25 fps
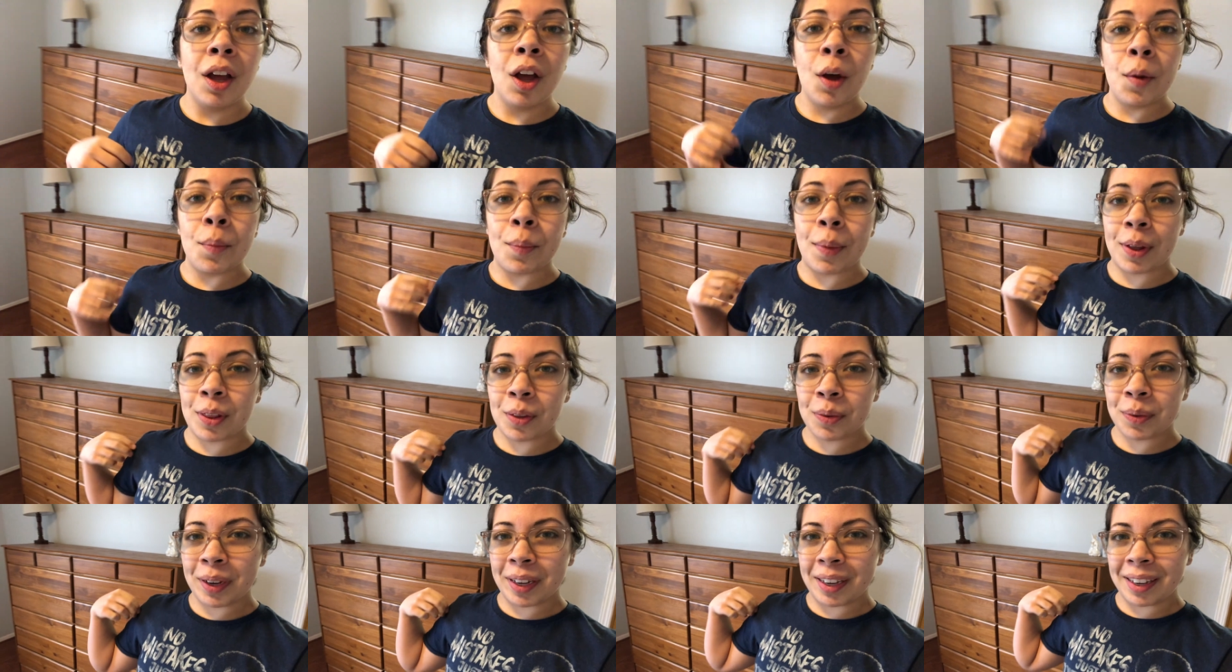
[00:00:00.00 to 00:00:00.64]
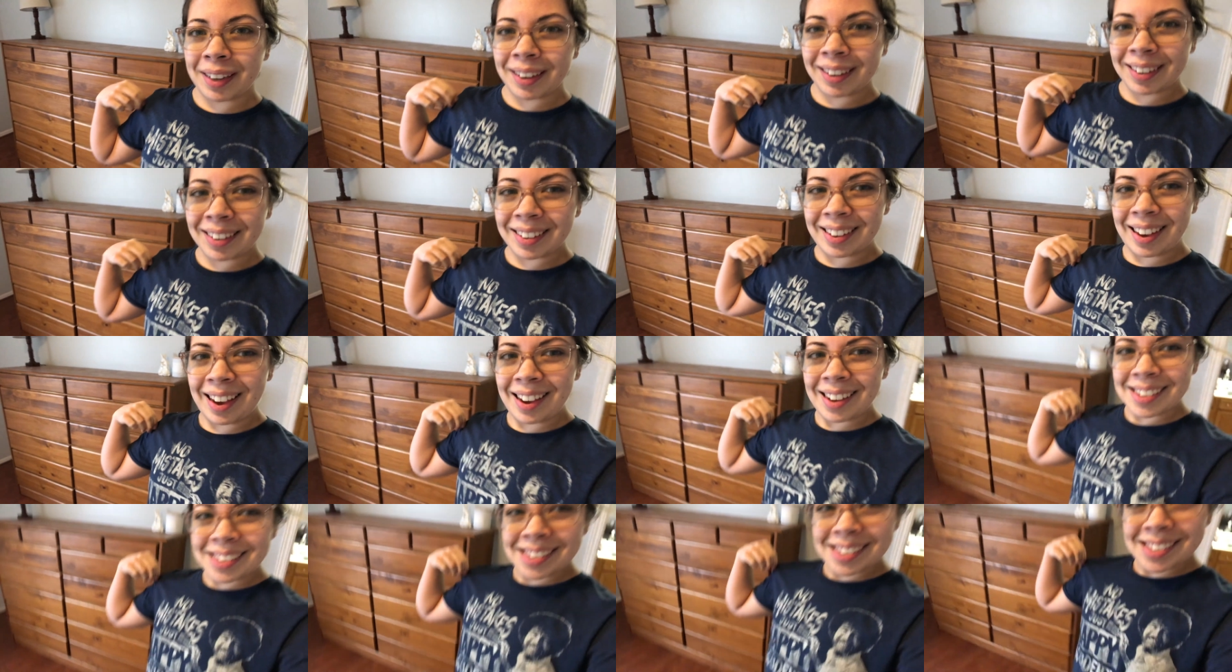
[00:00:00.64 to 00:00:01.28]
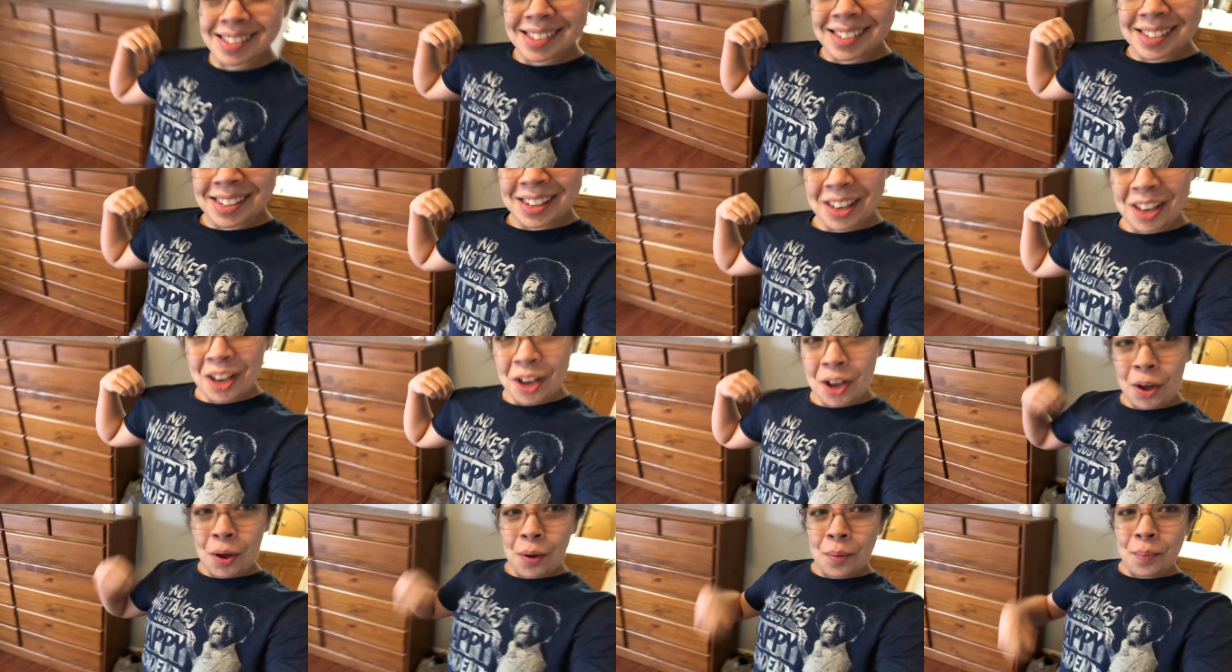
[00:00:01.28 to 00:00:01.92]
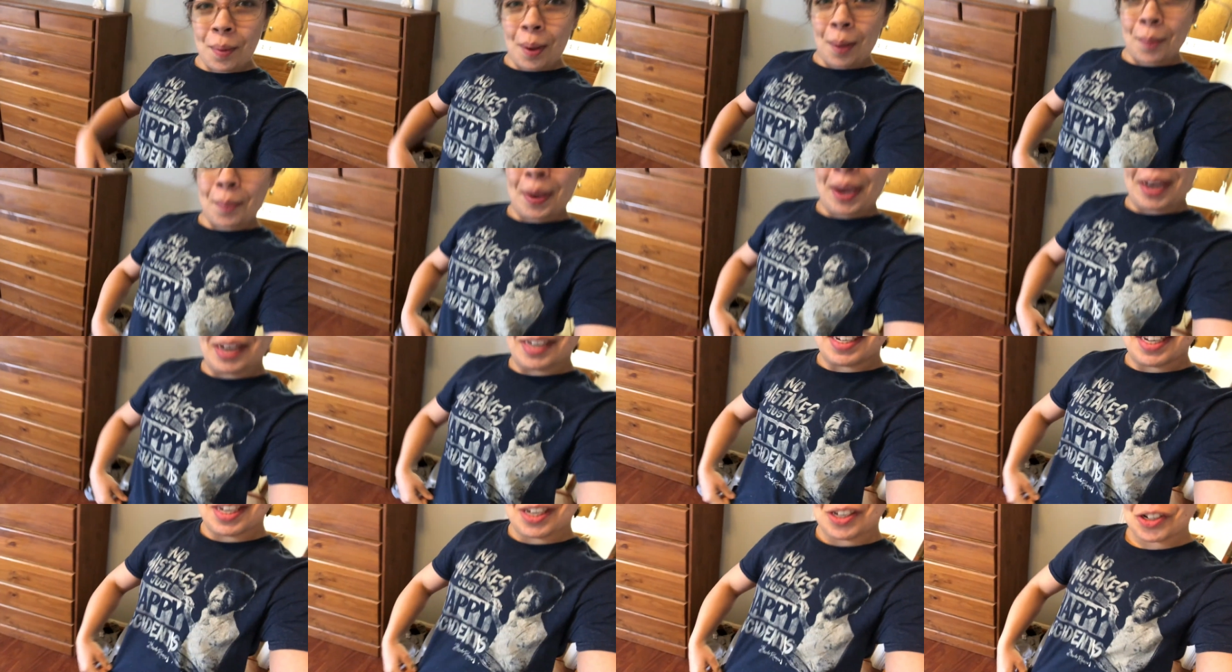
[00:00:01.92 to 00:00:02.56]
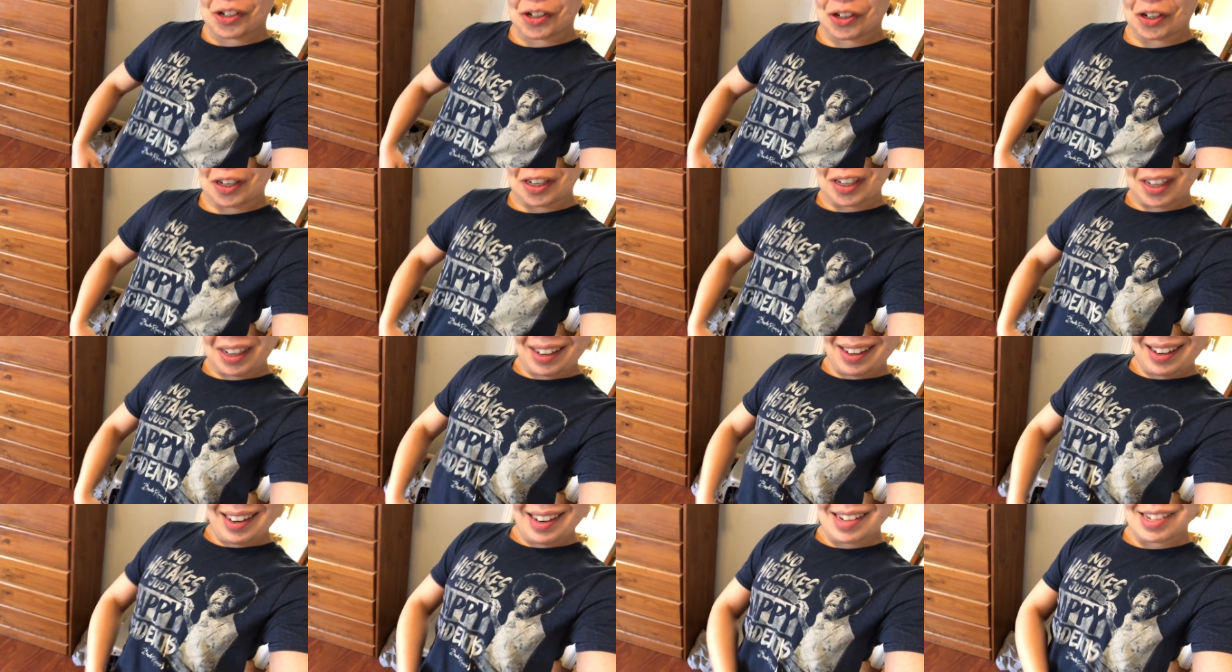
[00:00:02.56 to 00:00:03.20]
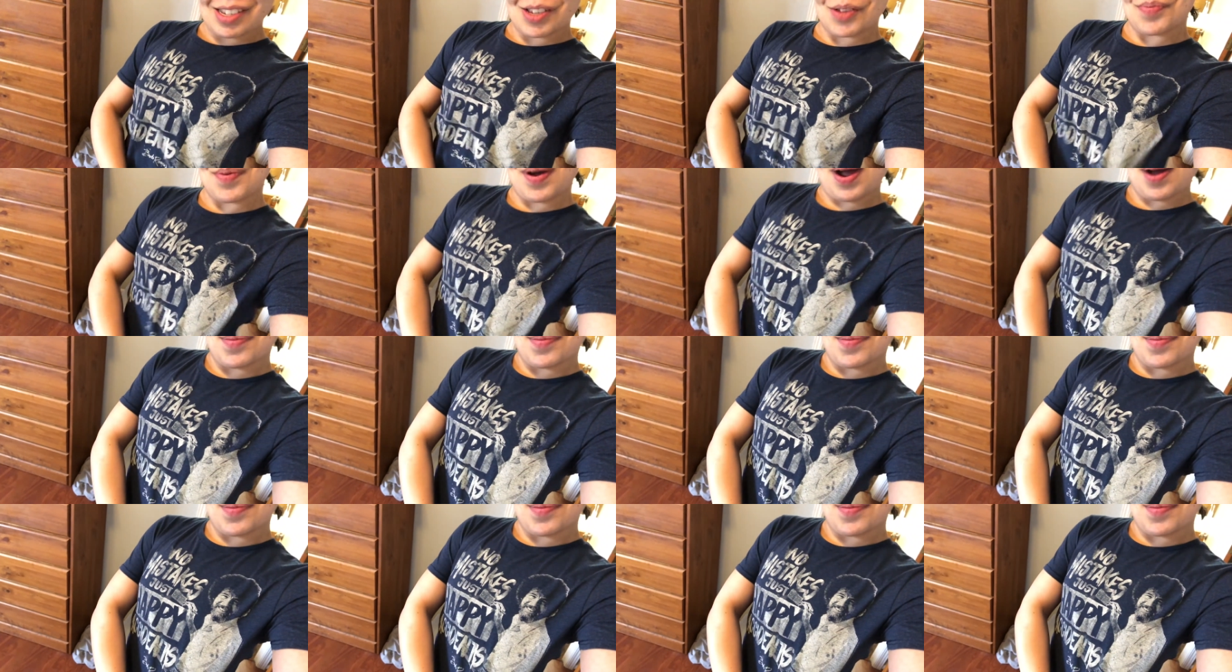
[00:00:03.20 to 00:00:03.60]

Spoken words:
By the way, yes, my painting shirt is a Bob